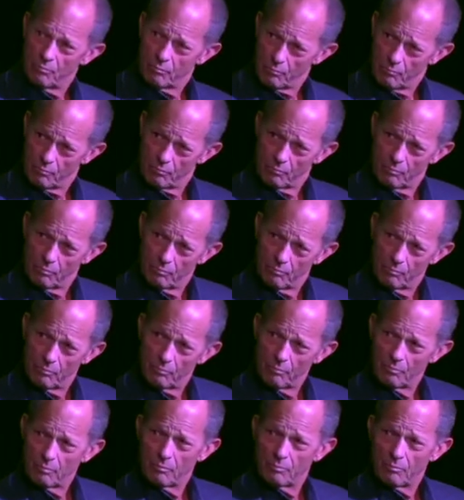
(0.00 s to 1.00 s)

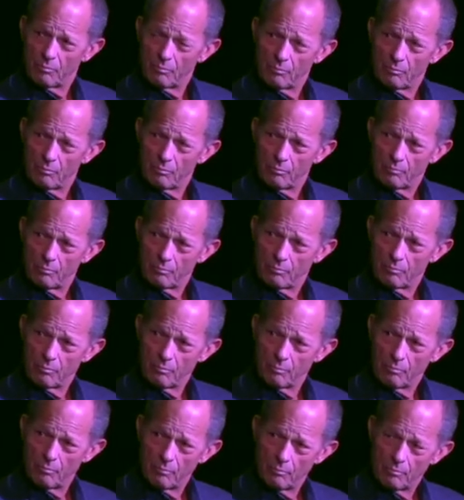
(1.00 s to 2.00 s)

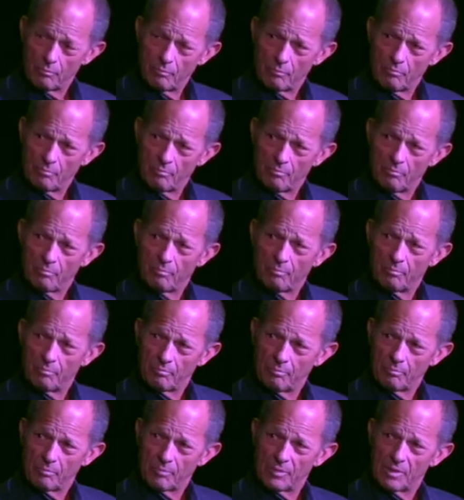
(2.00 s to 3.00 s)

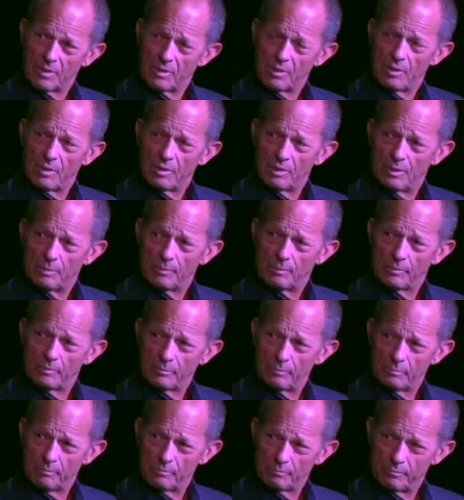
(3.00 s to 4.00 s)

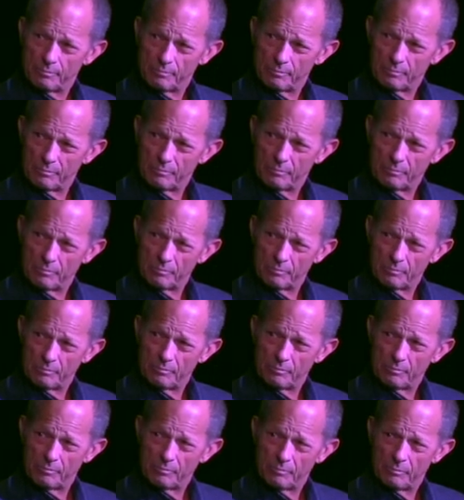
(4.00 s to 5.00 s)

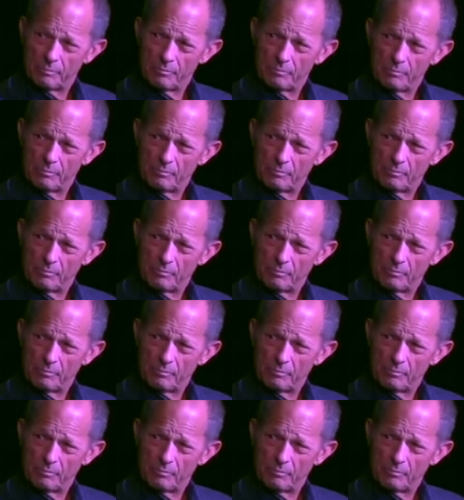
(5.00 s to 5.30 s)
This person isn't speaking.